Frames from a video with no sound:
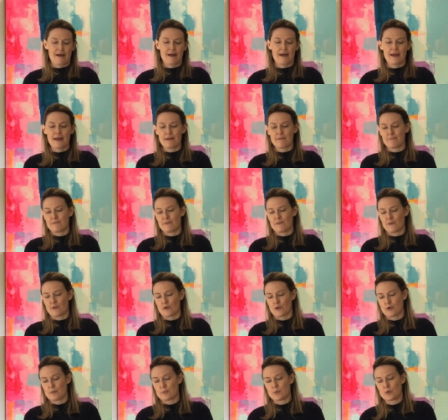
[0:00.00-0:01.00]
aim
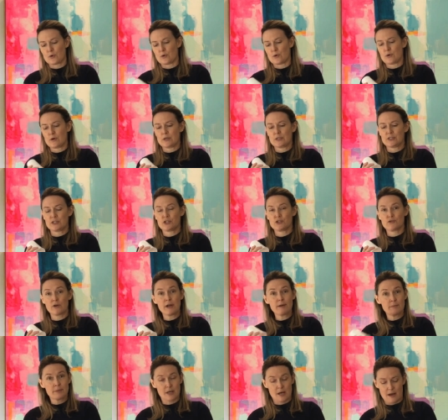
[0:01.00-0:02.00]
for a more
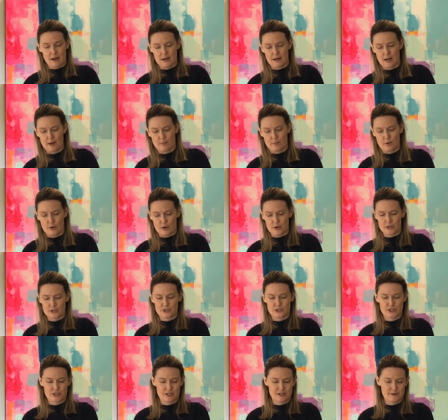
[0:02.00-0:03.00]
streamlined
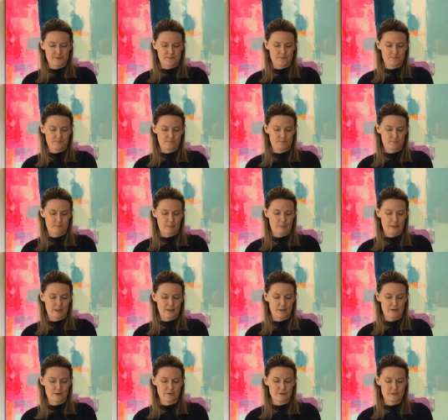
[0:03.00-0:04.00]
approach
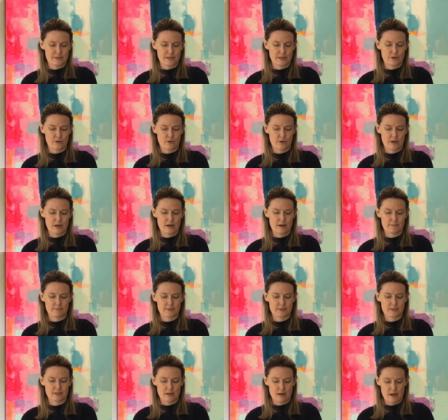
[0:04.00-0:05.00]
using your
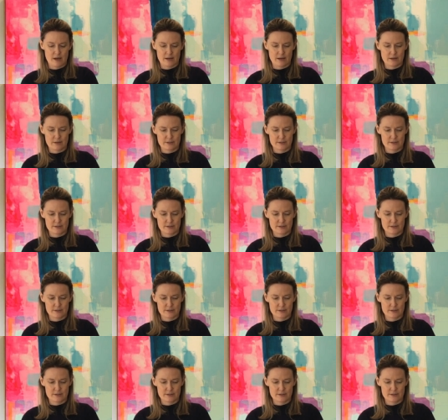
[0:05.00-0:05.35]
cups like